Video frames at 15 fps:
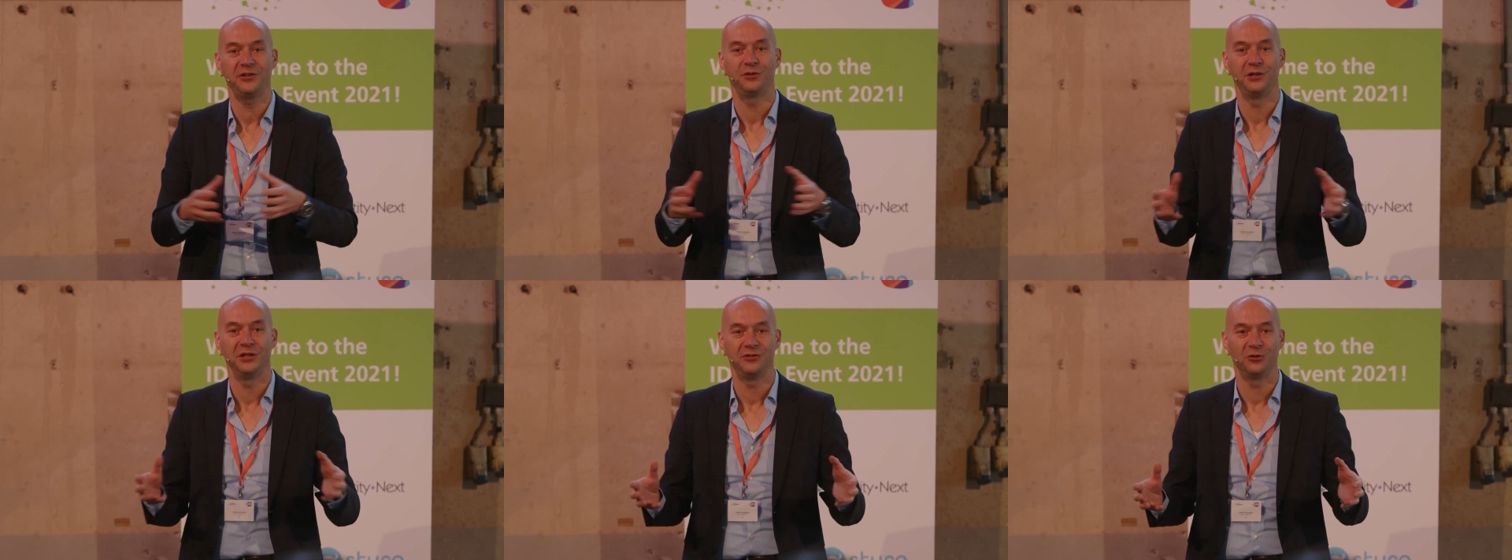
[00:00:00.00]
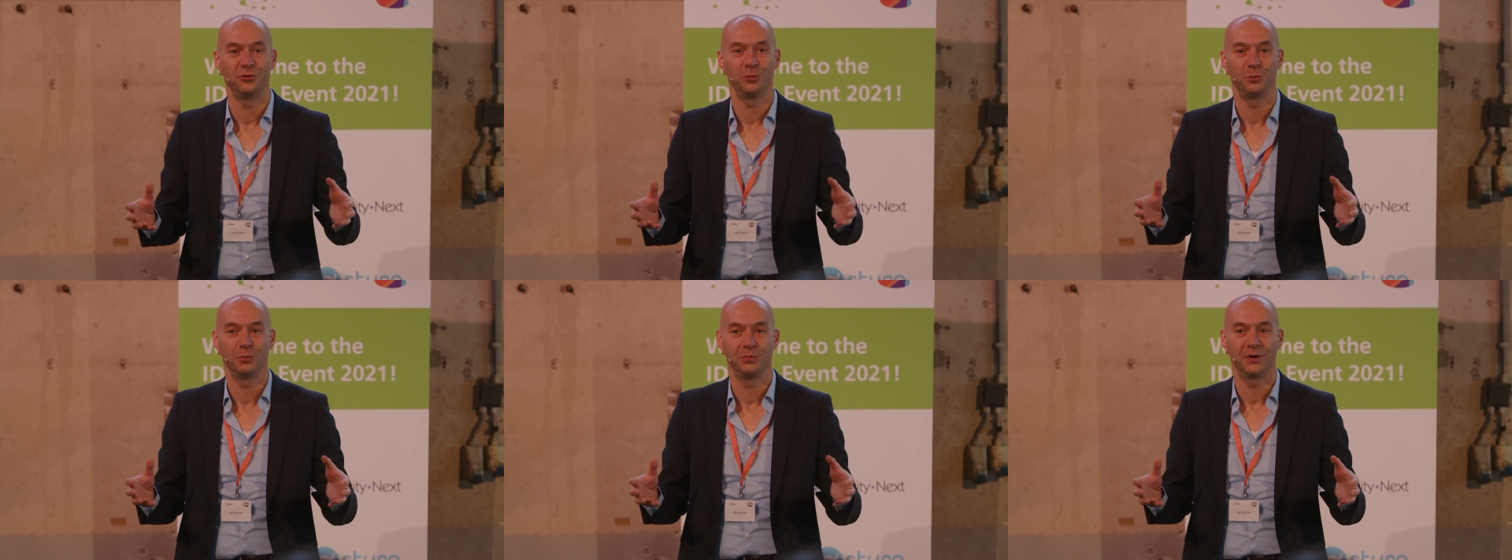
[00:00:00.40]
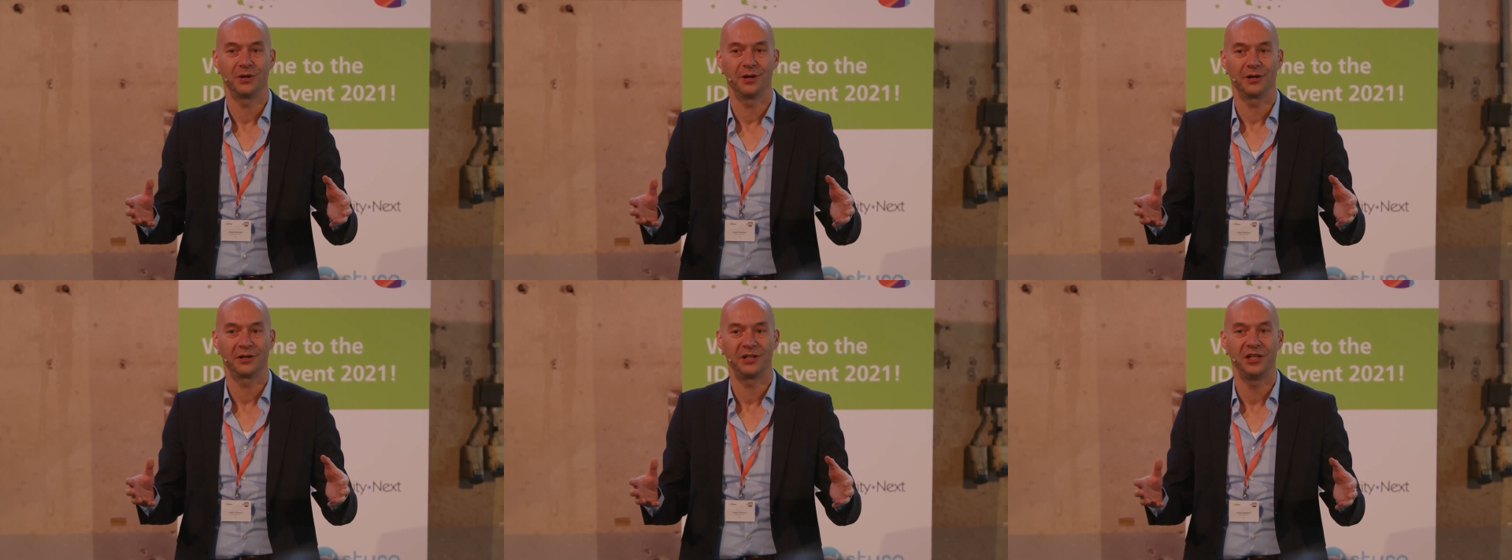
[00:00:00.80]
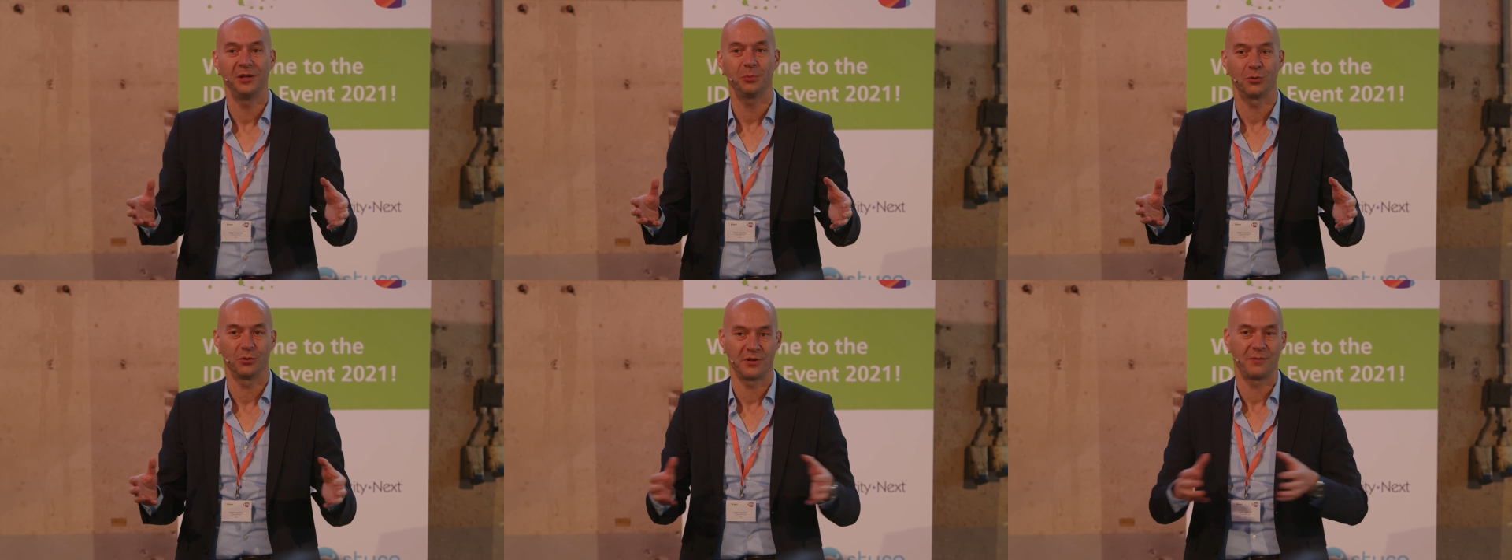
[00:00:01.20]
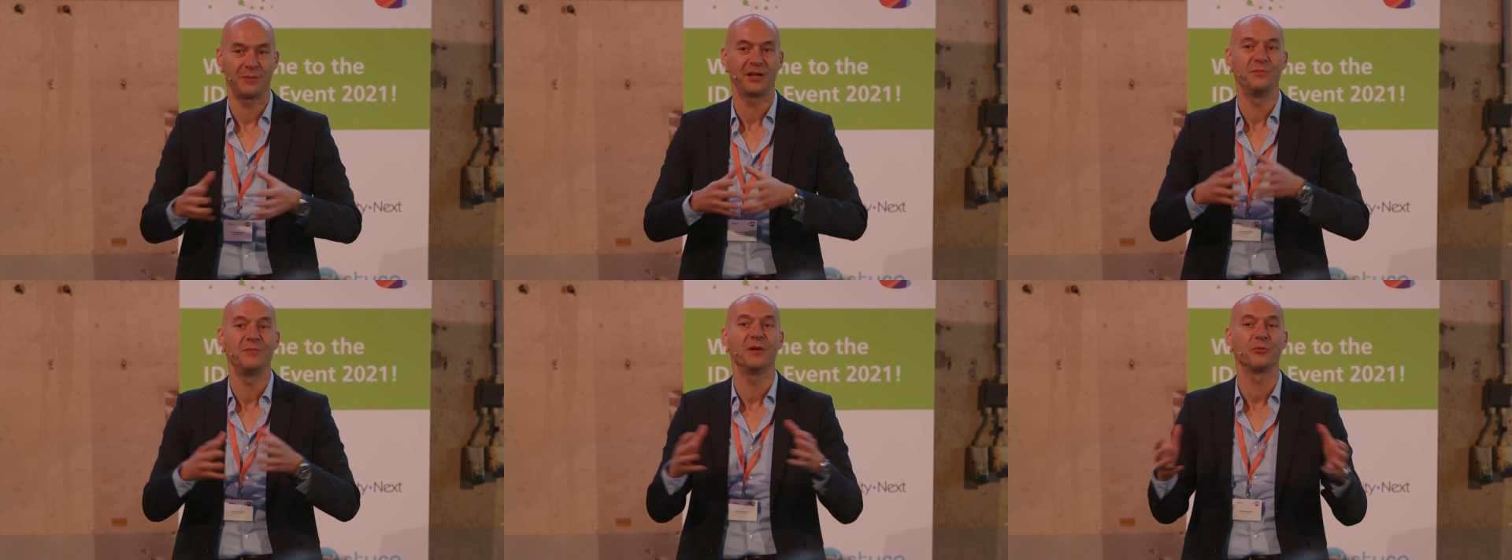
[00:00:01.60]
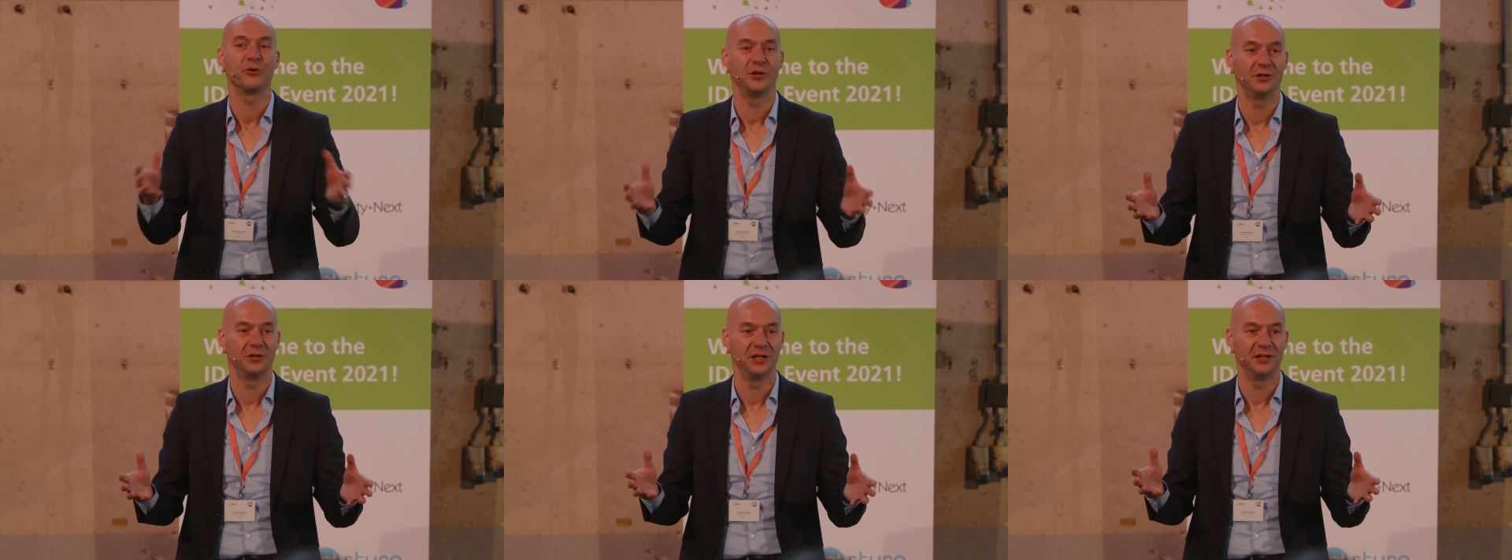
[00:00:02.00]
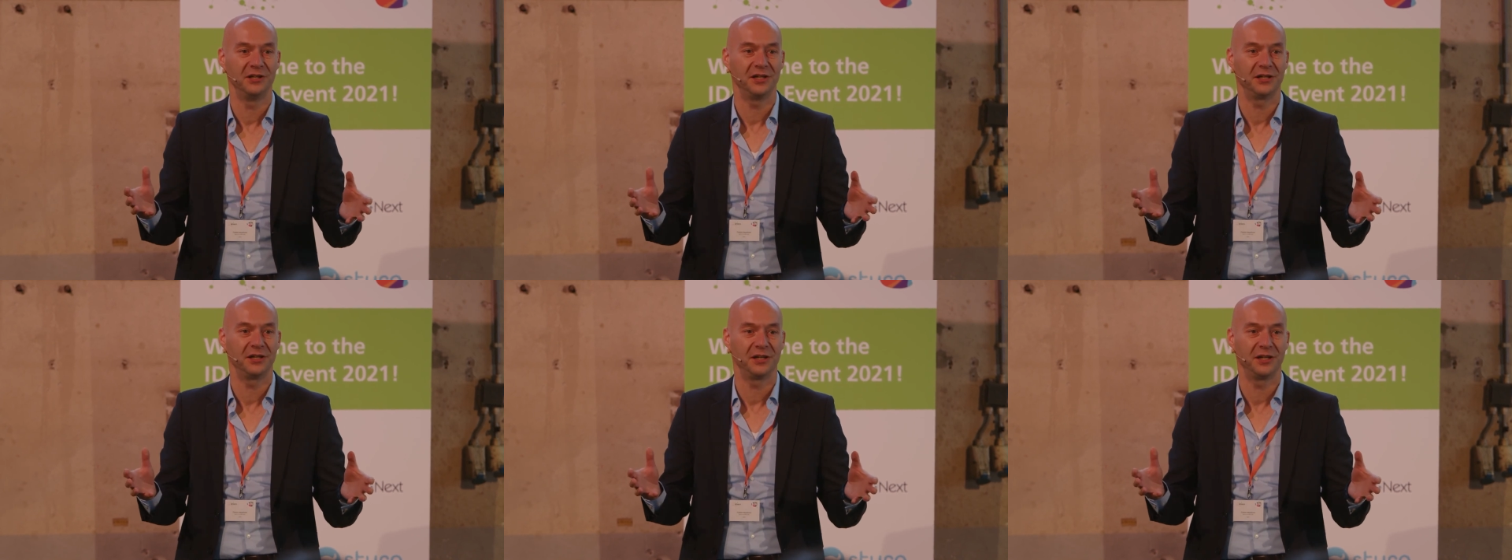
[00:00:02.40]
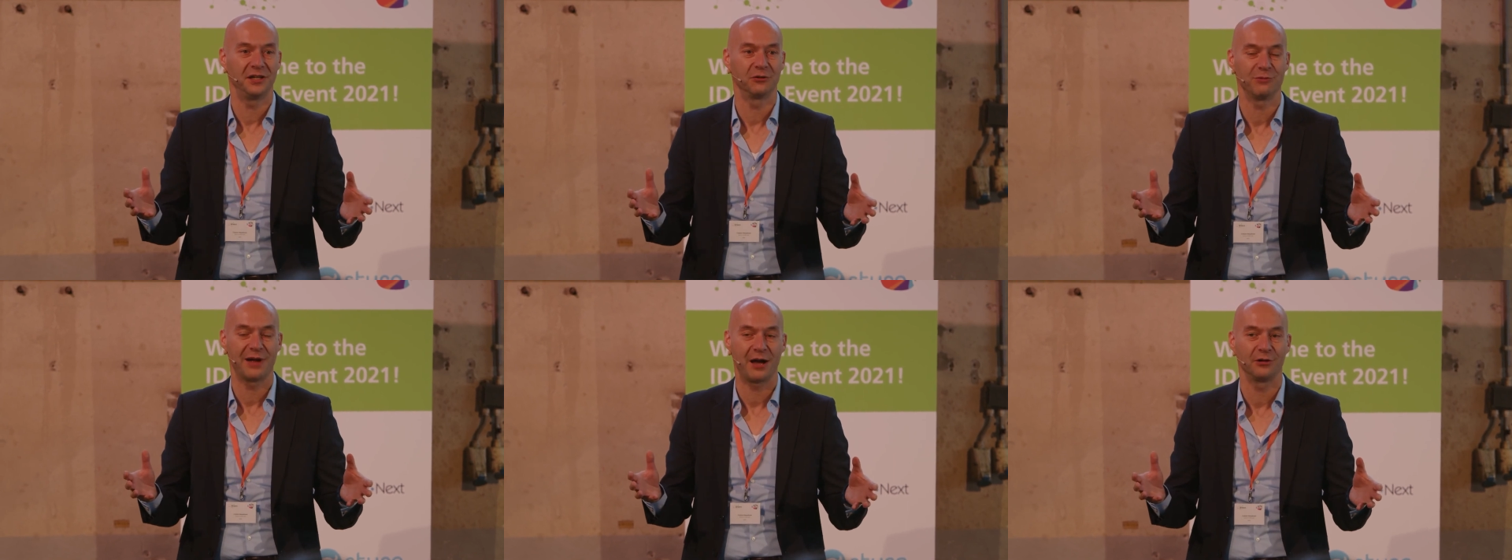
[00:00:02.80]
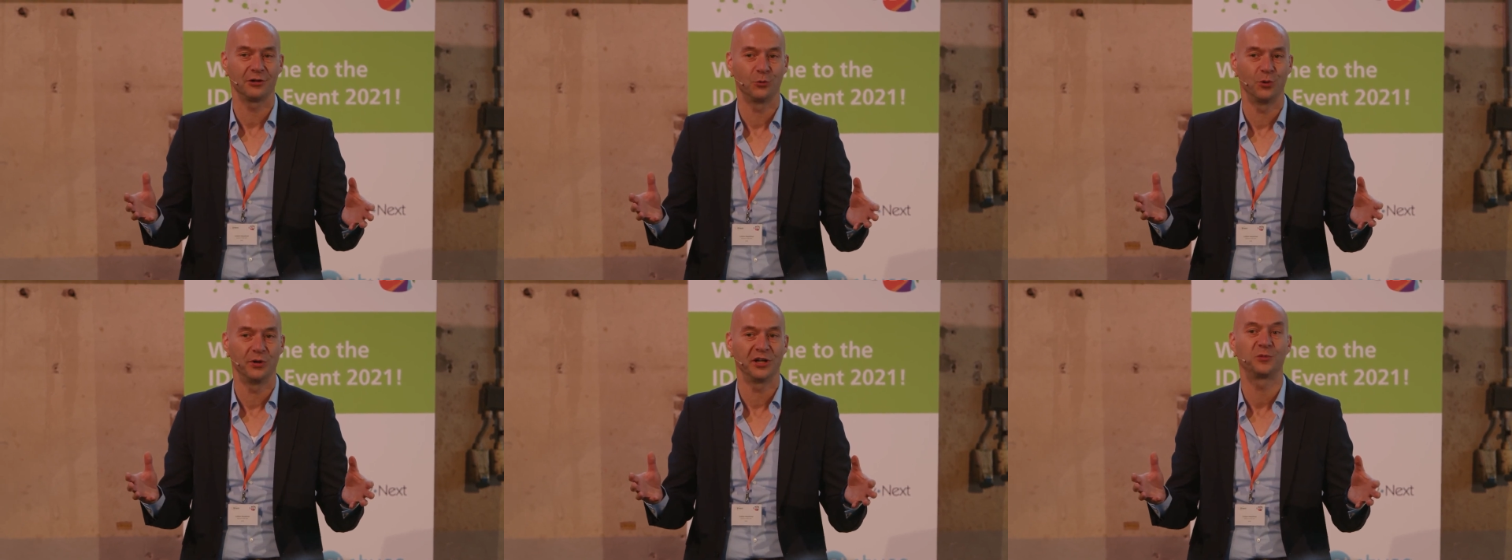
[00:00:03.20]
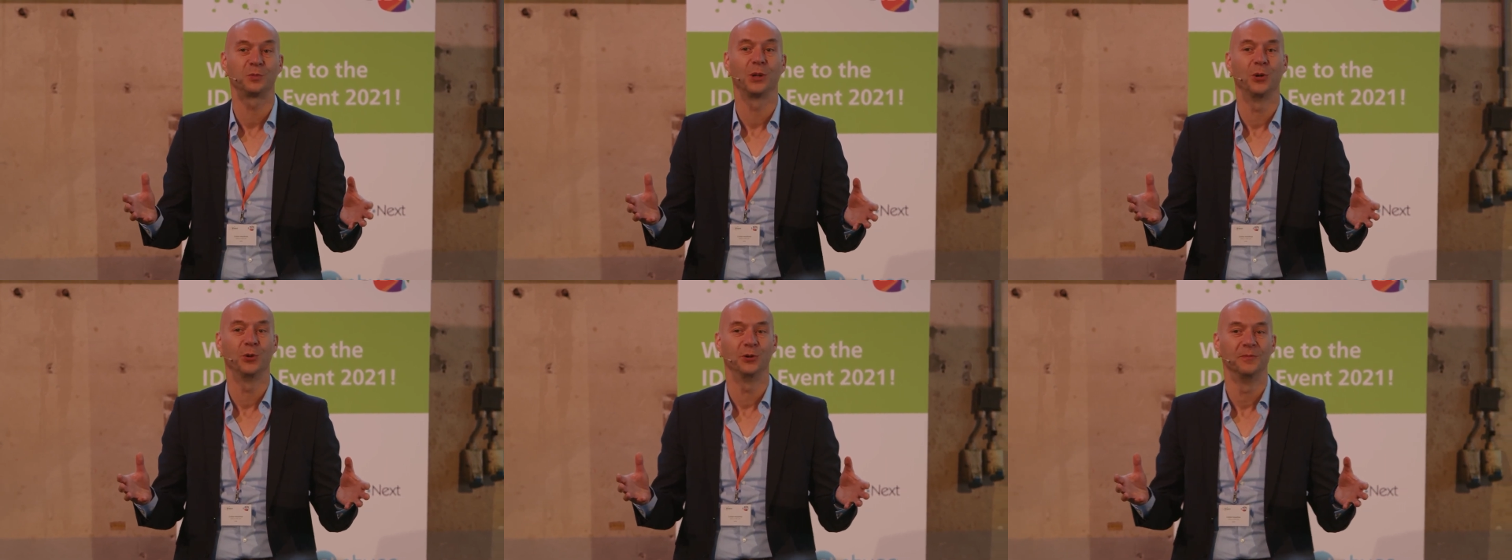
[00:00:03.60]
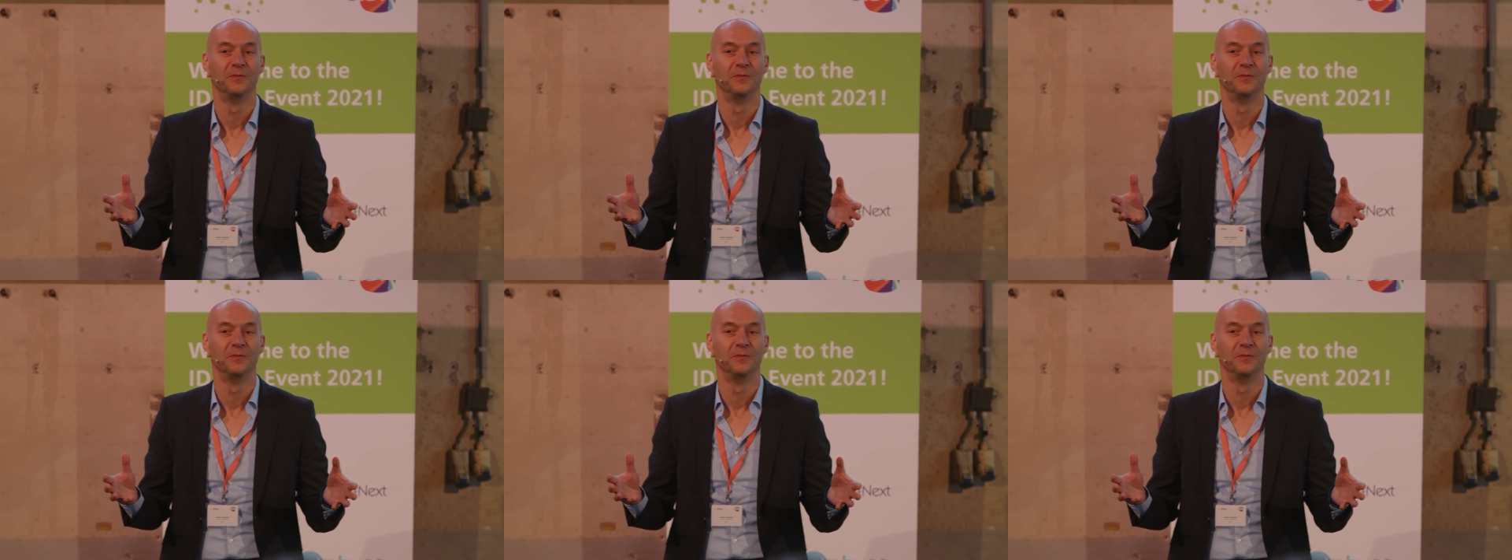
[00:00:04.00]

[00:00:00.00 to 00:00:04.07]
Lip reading: you need to keep, or the amount of memory you need in a router will explode.